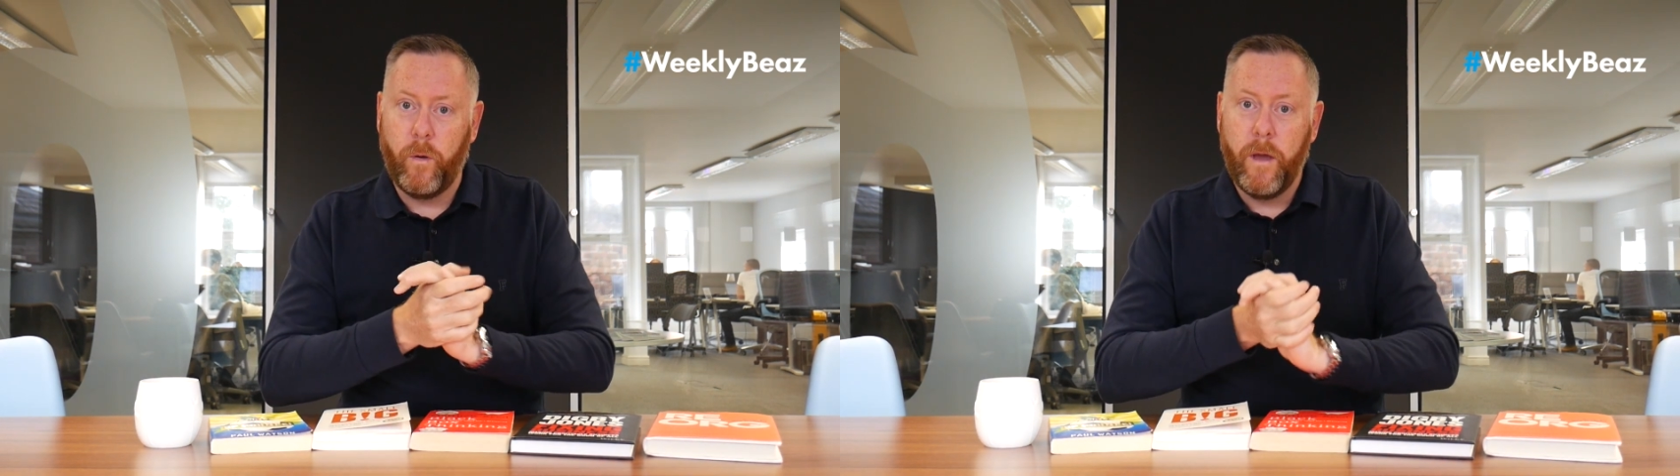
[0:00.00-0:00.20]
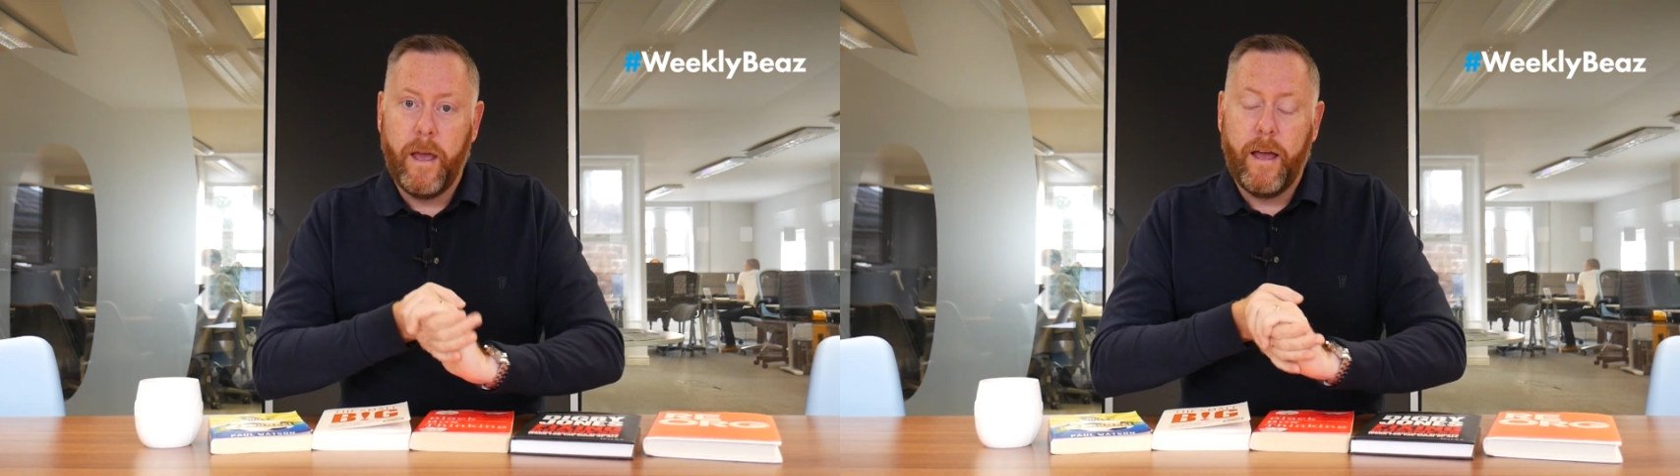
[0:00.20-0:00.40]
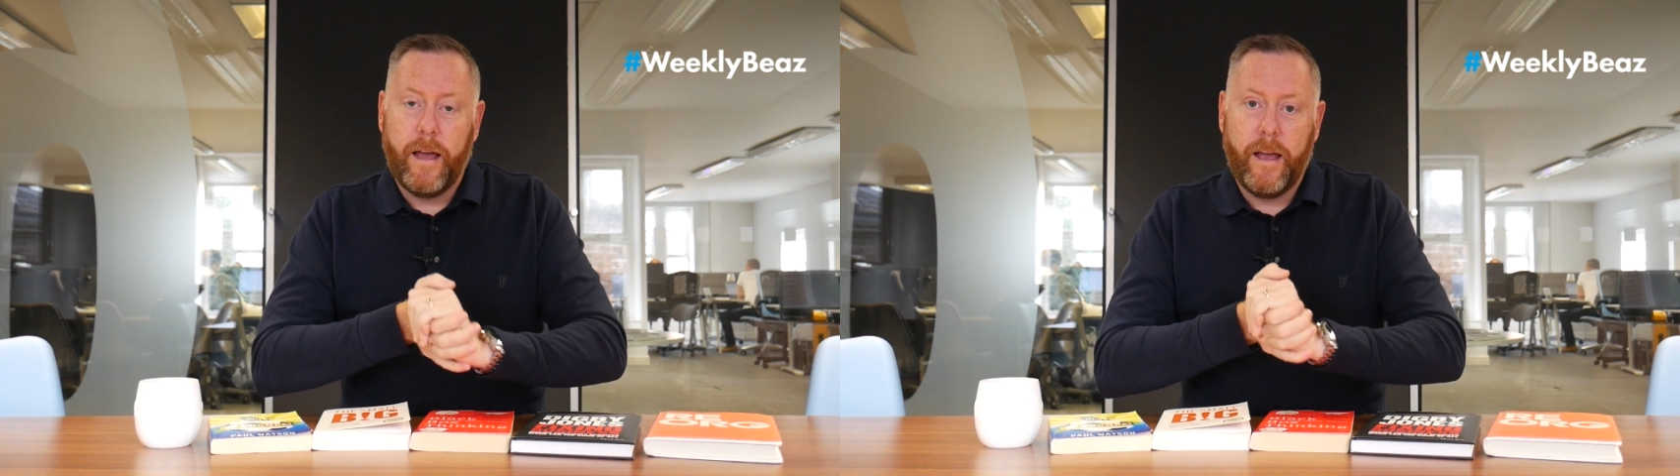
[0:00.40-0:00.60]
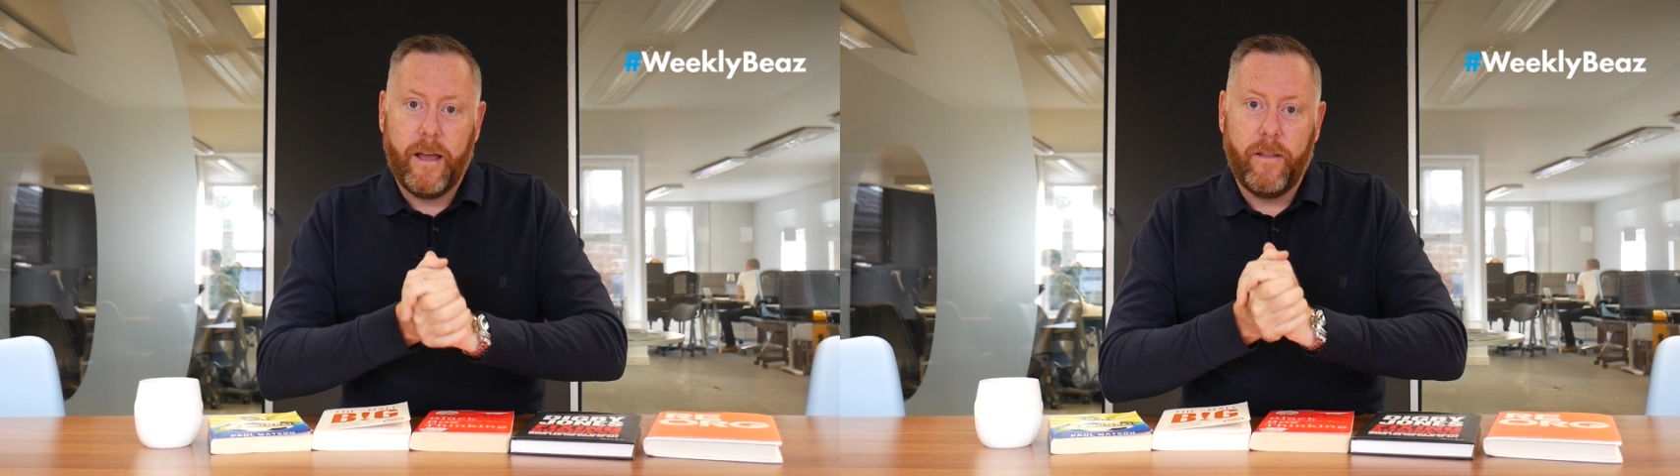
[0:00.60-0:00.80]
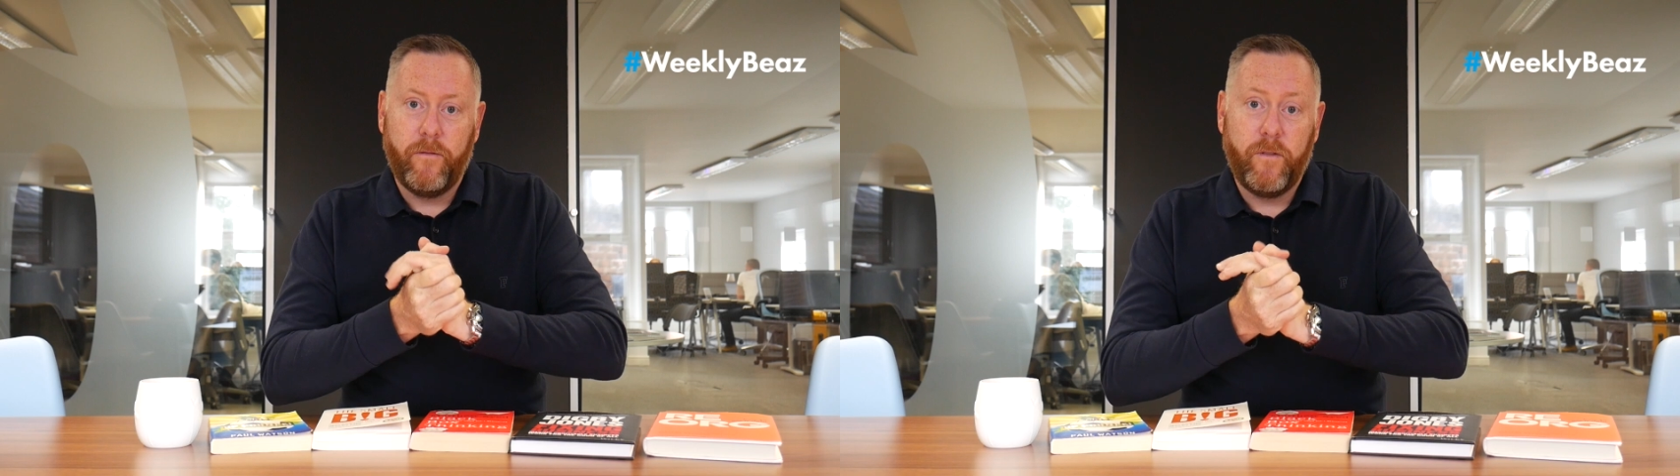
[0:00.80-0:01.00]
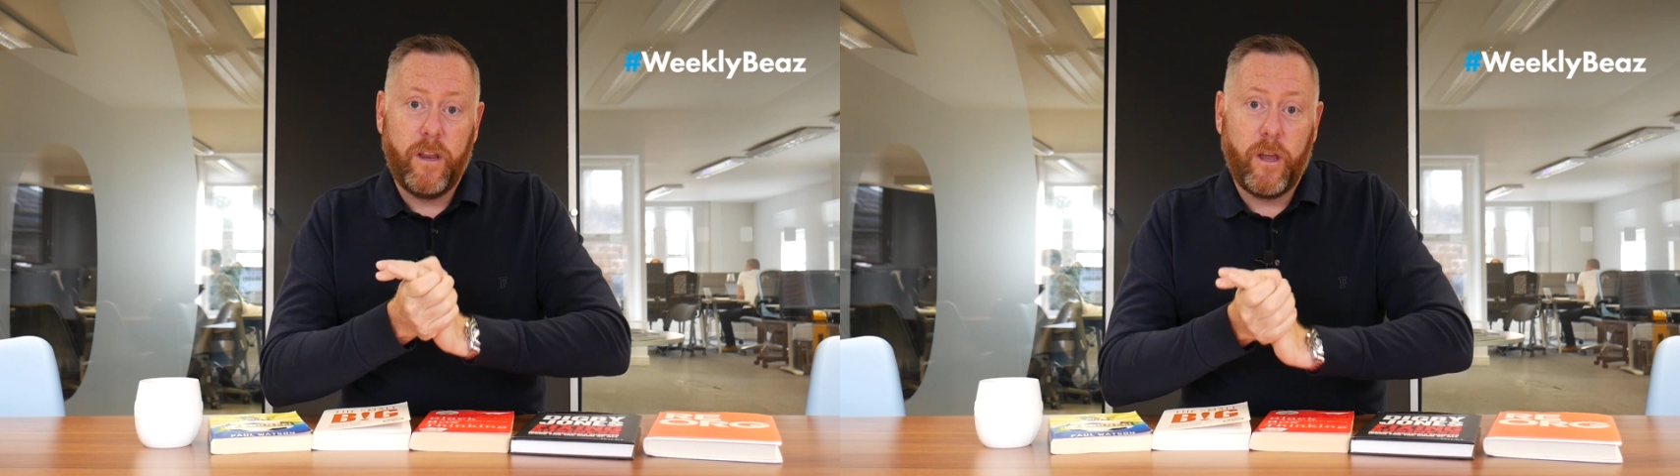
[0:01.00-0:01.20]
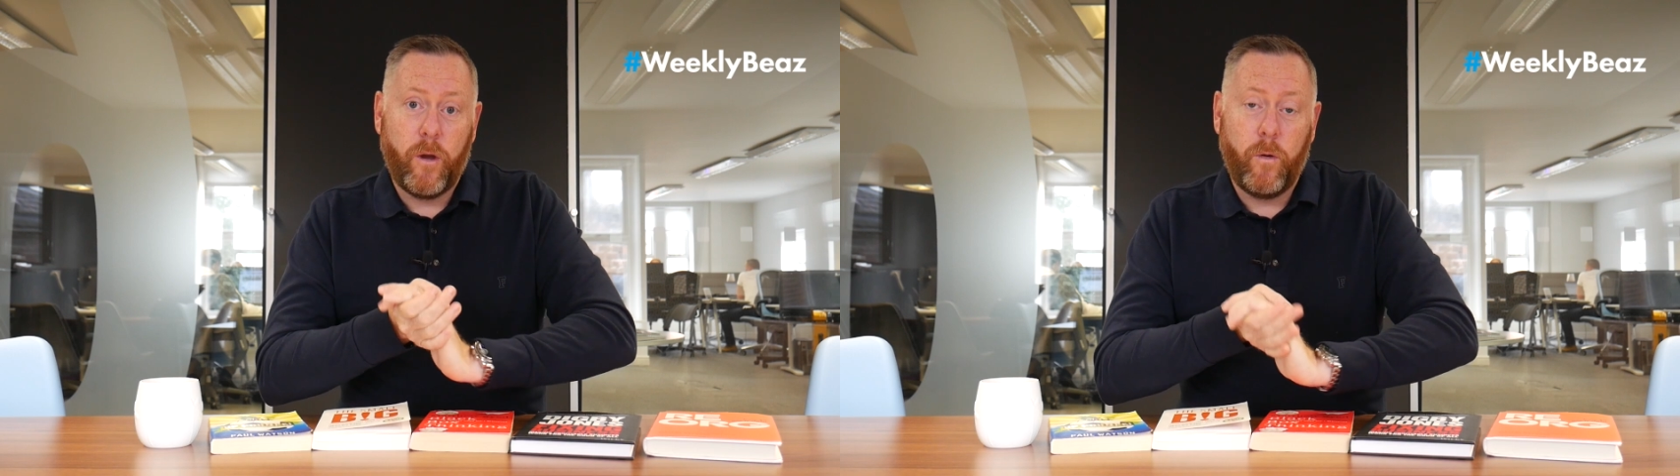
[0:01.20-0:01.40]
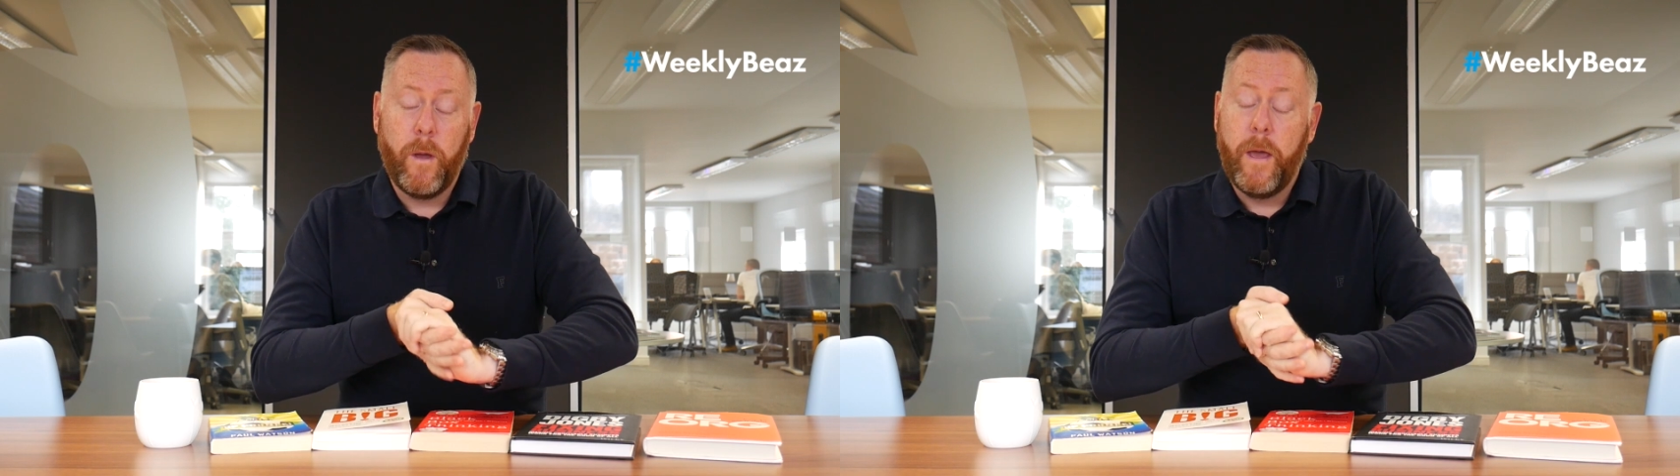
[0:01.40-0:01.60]
the
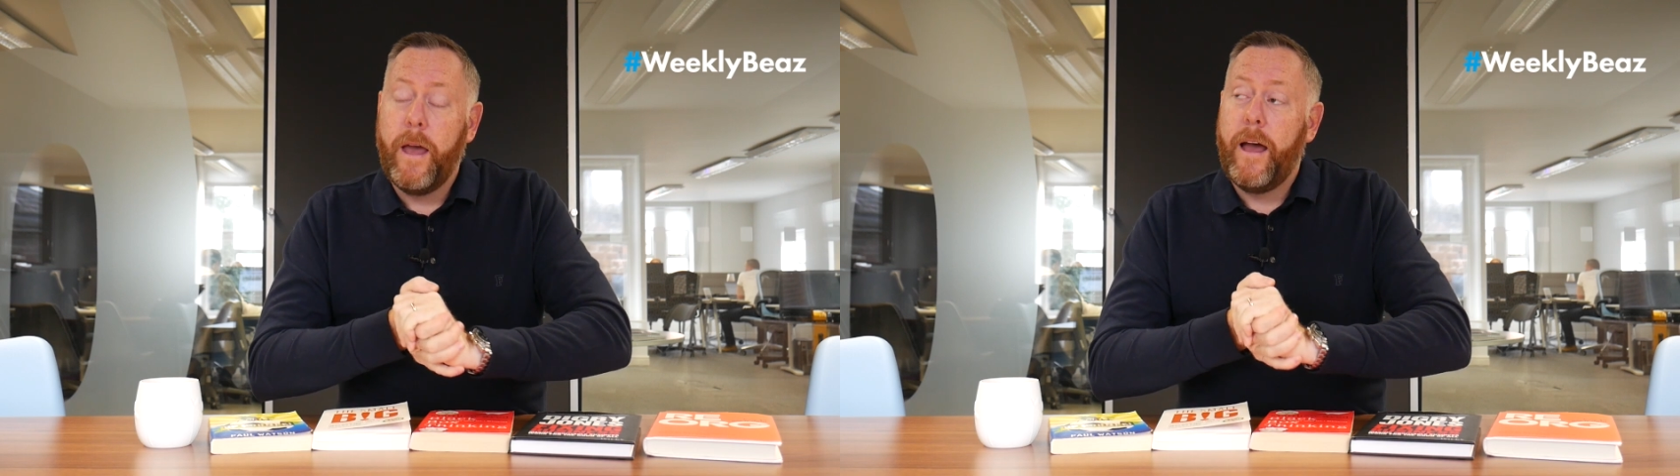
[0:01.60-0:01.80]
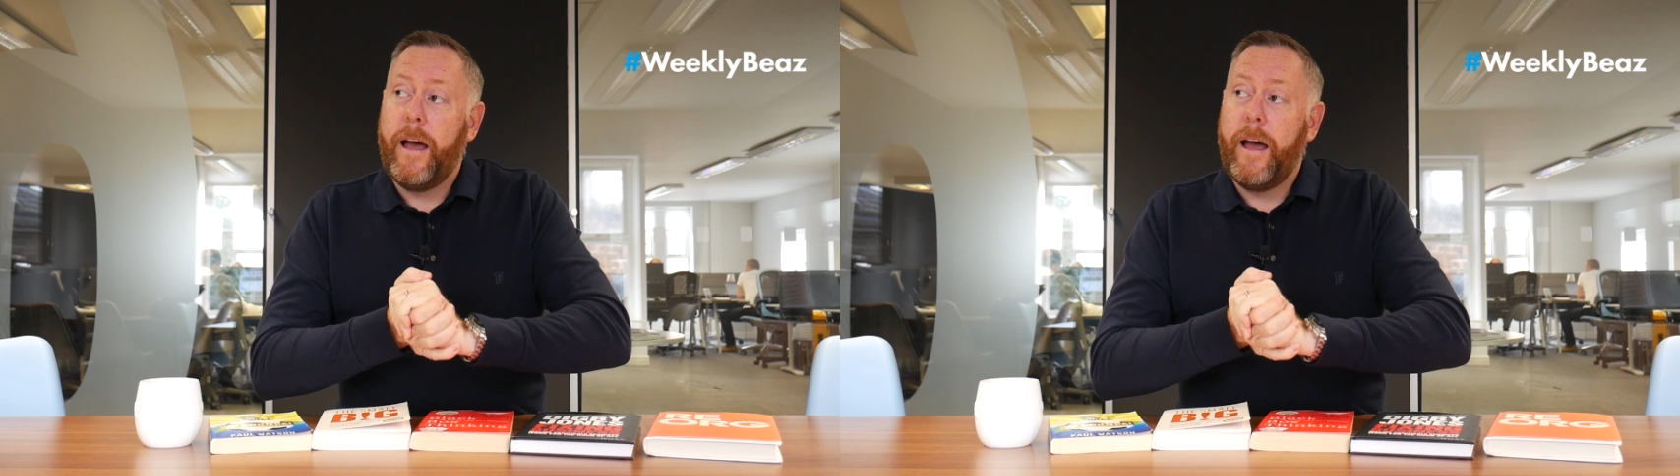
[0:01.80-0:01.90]
video.